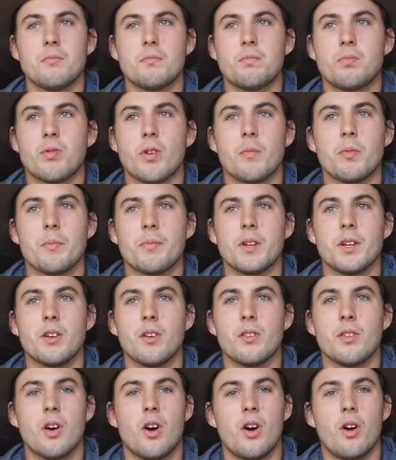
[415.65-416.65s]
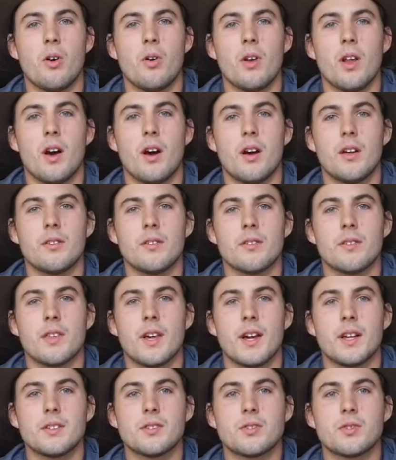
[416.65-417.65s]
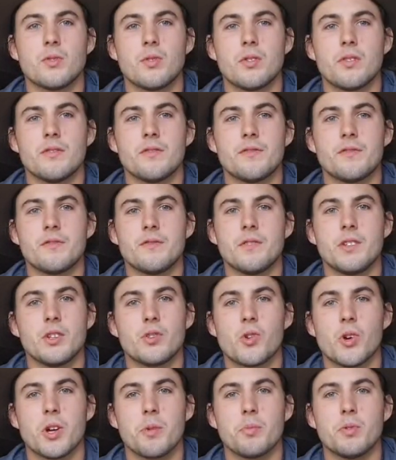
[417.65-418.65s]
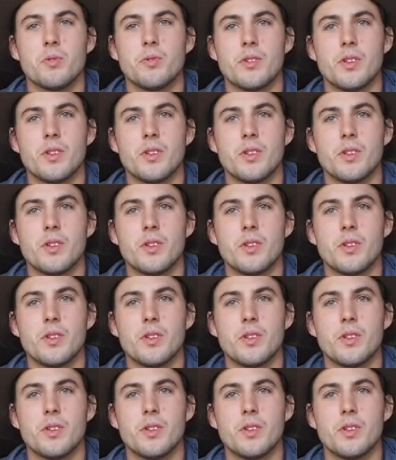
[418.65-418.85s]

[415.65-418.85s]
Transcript: probably on the whole aren't that sort of incredible.